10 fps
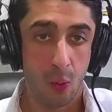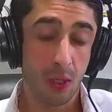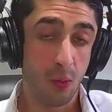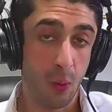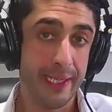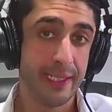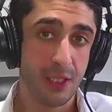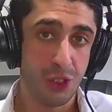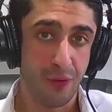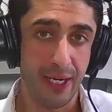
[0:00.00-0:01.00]
we're willing
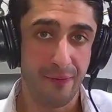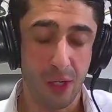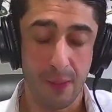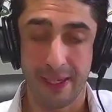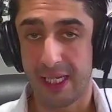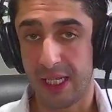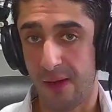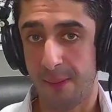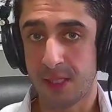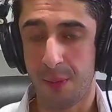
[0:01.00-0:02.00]
to trade for him and
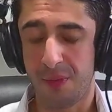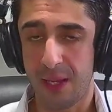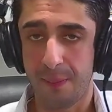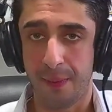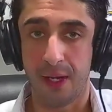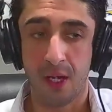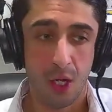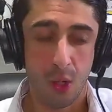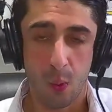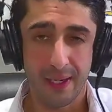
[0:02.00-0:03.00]
give up something, but
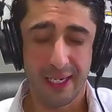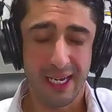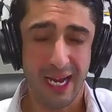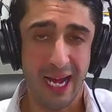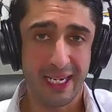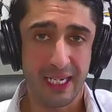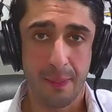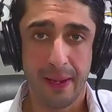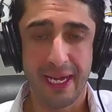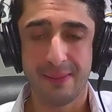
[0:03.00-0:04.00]
we're not going to
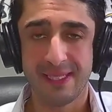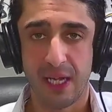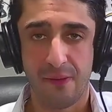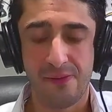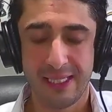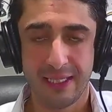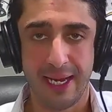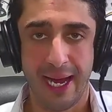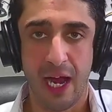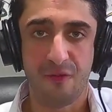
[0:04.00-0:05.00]
pay him
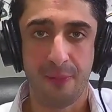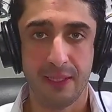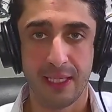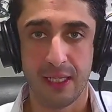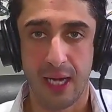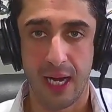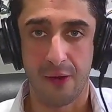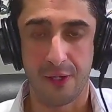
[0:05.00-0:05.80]
$17.5 million